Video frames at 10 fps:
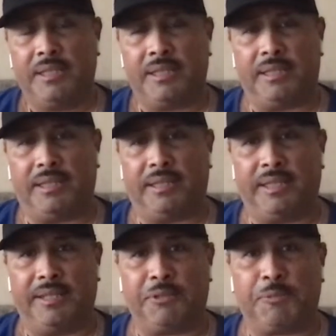
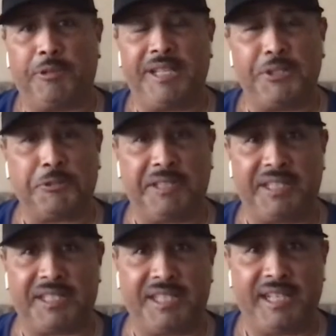And it was pretty
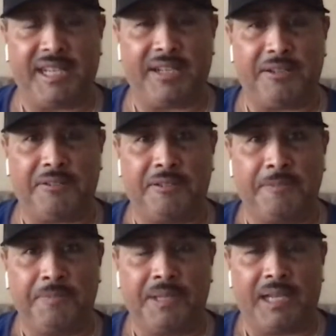interesting to see how
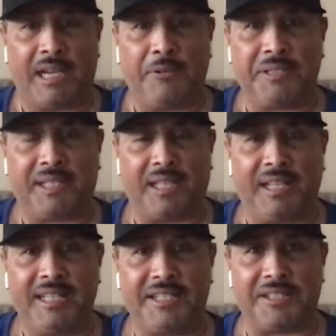his
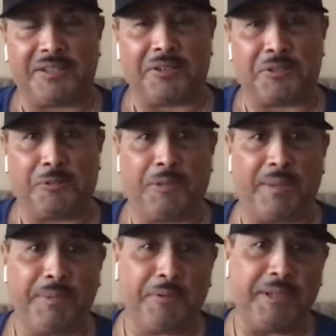alliances are. So when
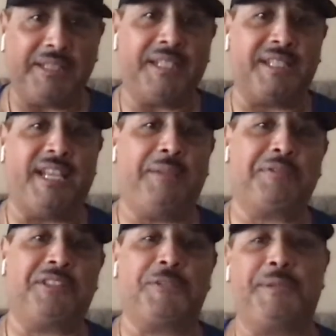I'm going to read these
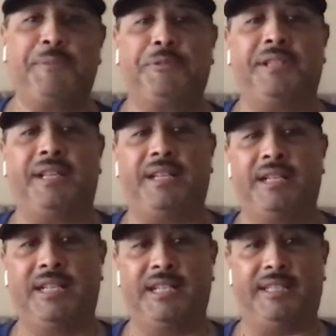names of these people that
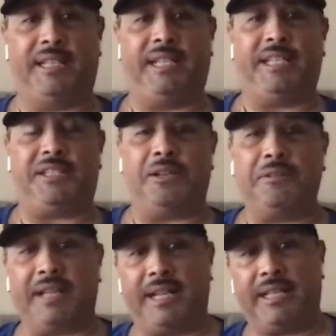he's
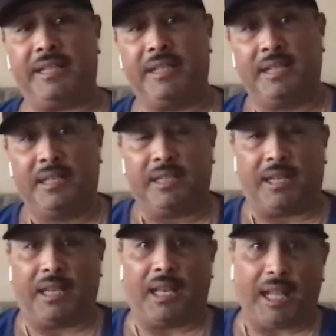donated
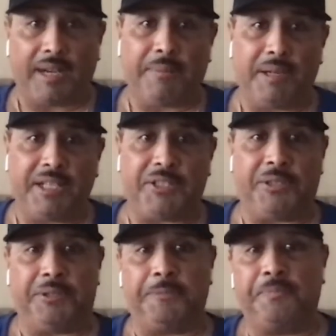a lot of money
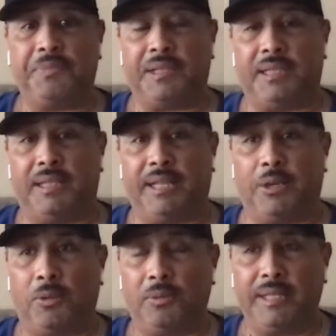to,
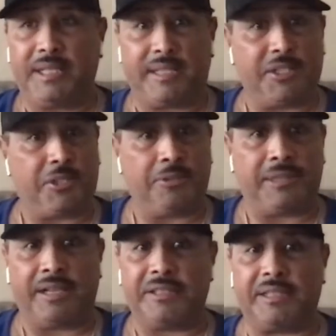and only since
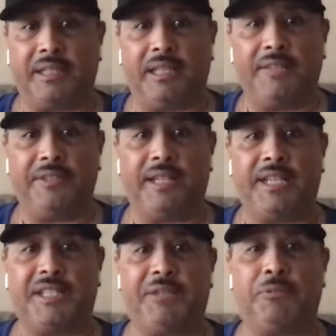2011
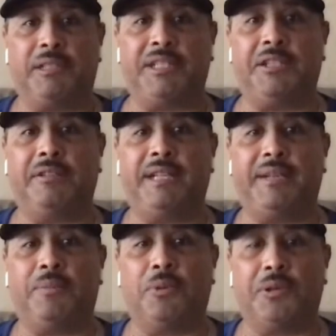has he really
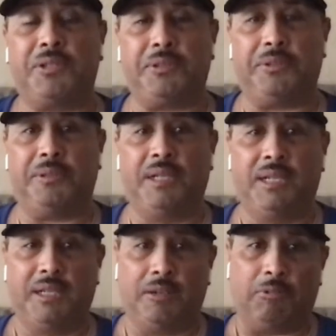donated more to
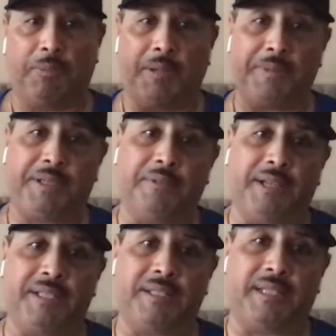Republican
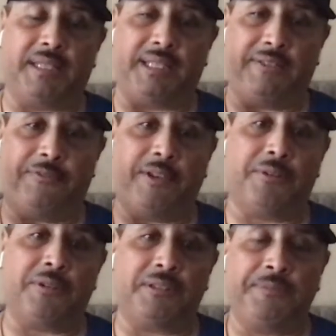races at the
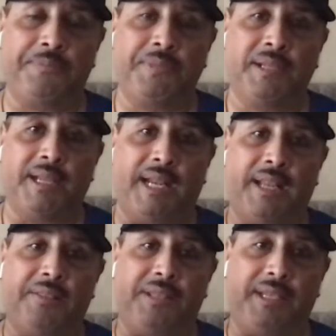federal
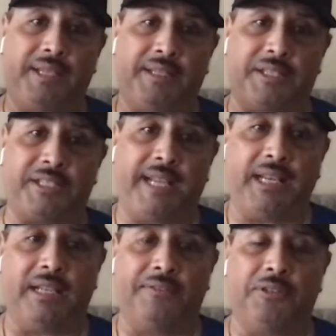and the state
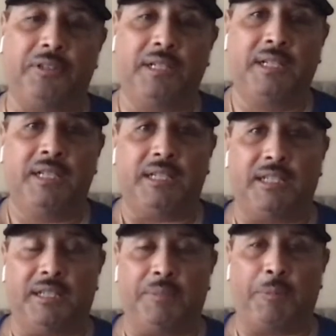level.
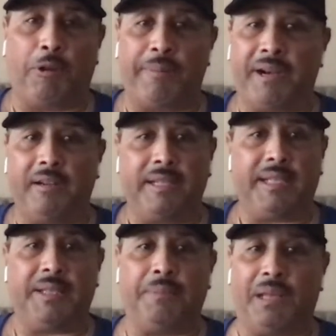But primarily,
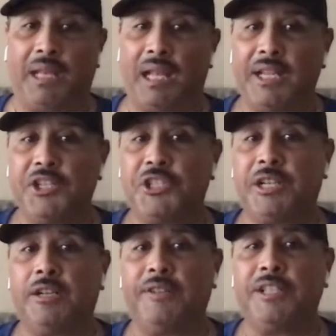the lion's
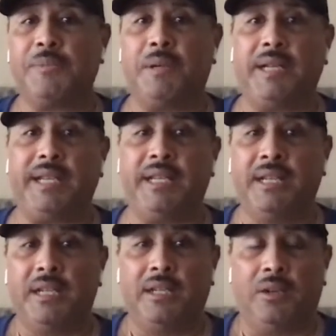share of his money
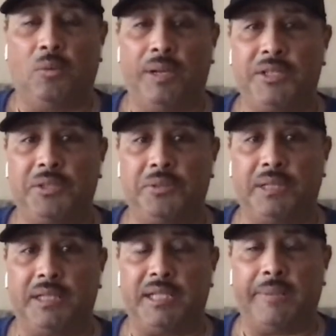went
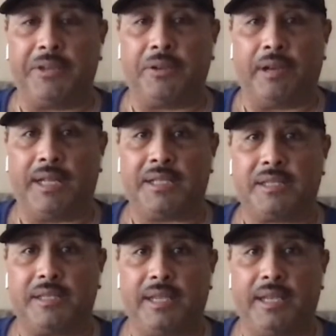to
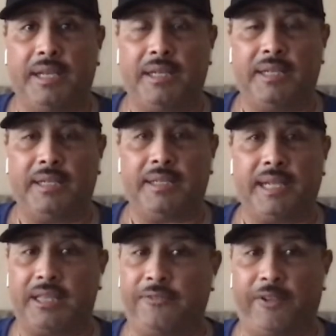Democrats
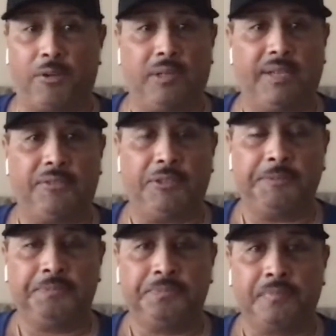at the federal level
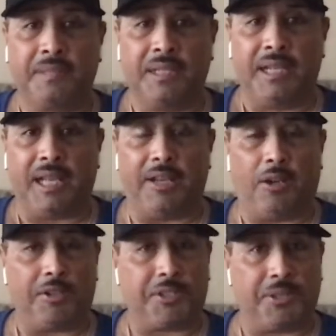and
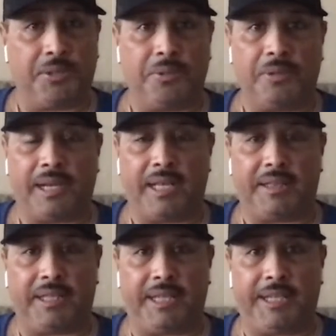also at
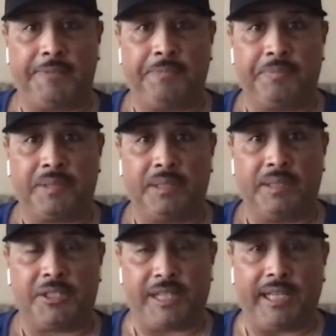the
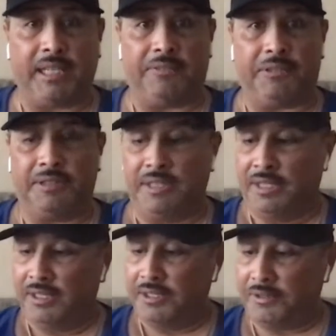state level.
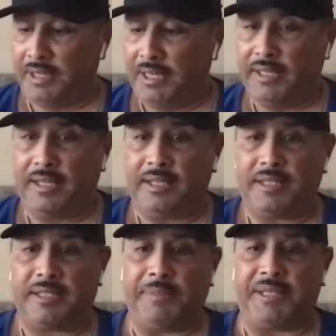So kind of
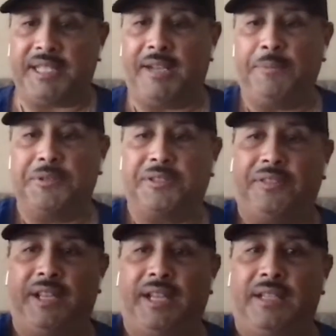some examples
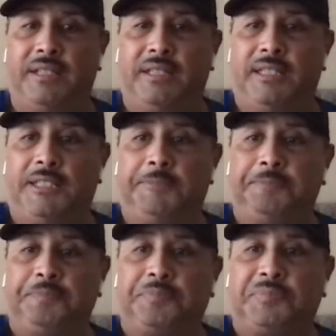of that.
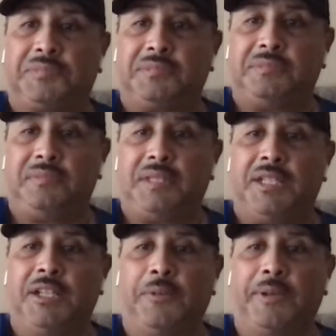When
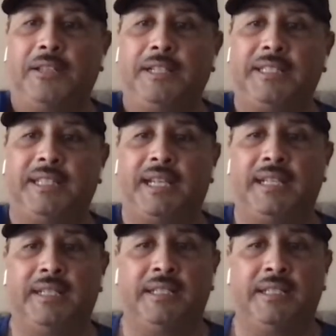I look at that,